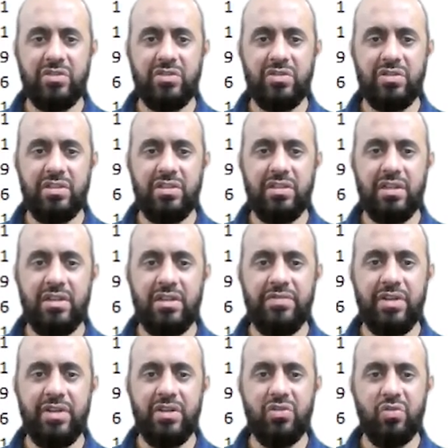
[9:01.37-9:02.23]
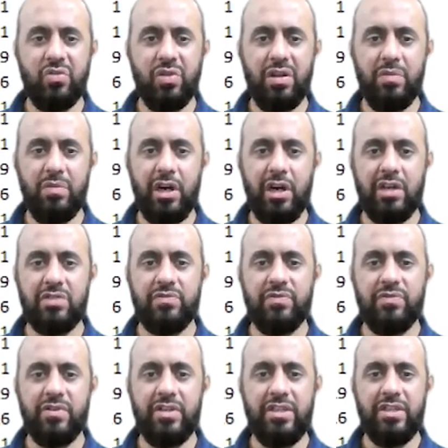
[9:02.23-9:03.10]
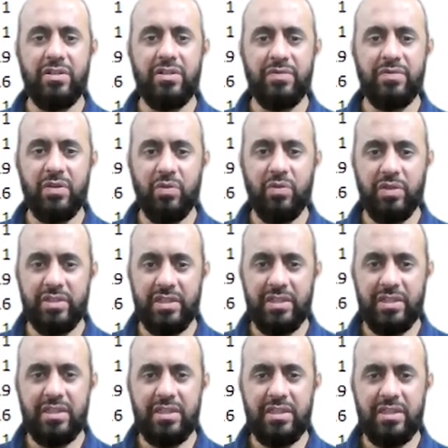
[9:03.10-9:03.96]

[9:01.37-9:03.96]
So these are different total marks for each of the quizzes.